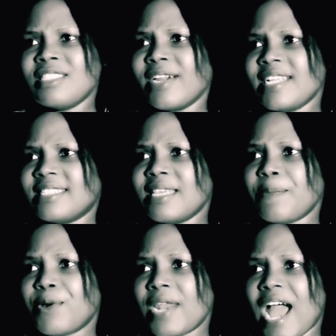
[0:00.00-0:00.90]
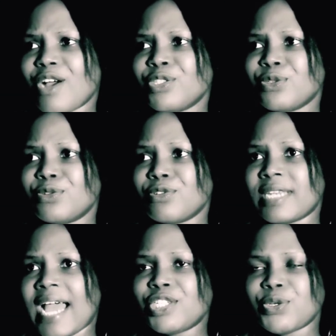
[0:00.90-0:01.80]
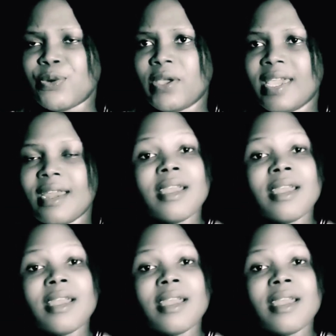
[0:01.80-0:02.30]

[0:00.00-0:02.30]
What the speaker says: that's not a tip on how to grow natural